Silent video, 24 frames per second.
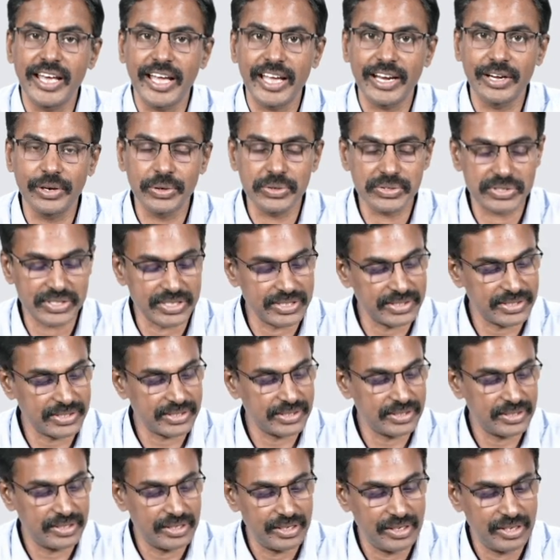
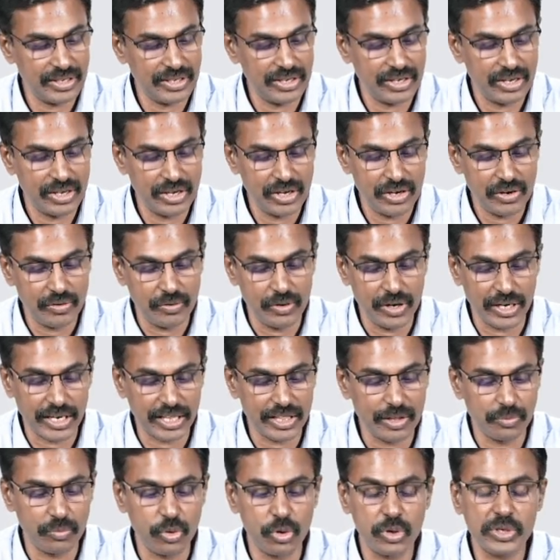diagnoses? What are
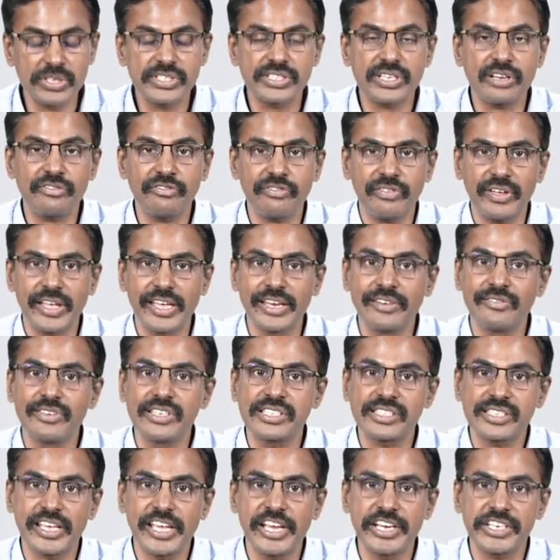the modes of
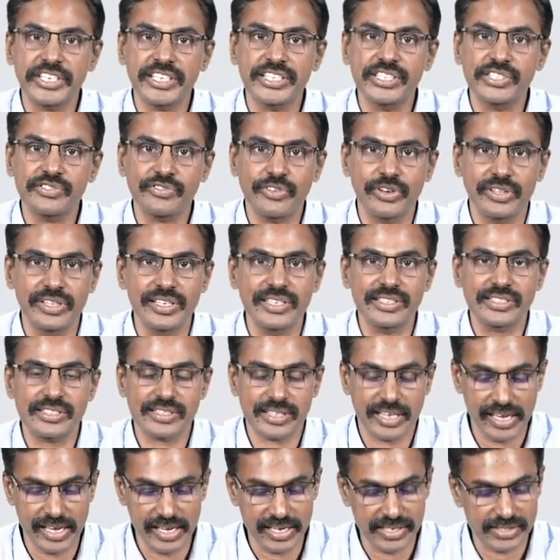investigations for this
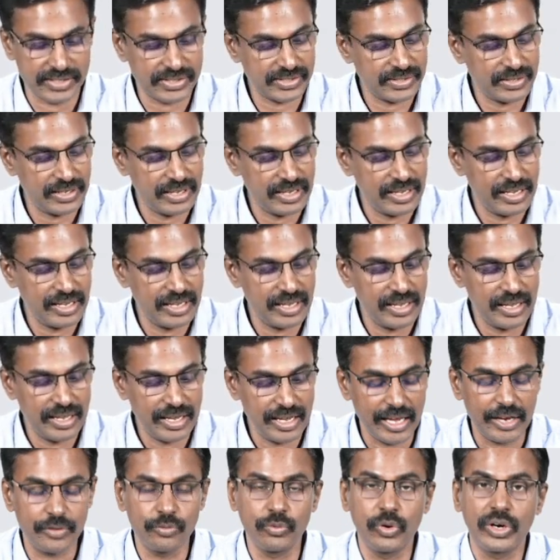case?
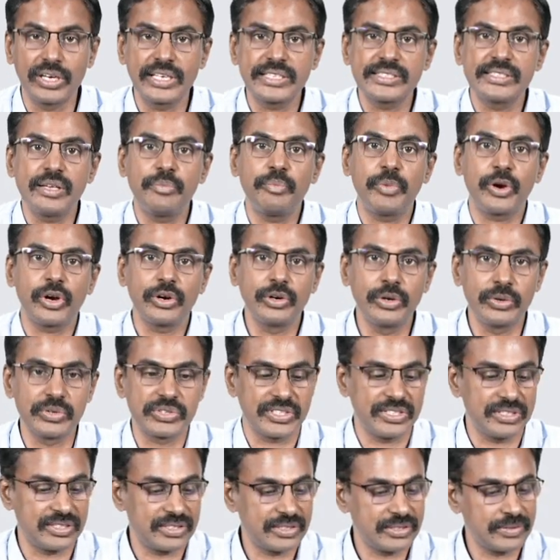And what is the
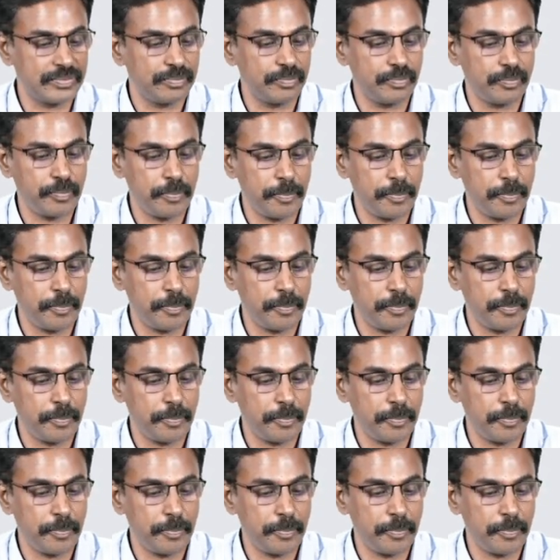prognosis?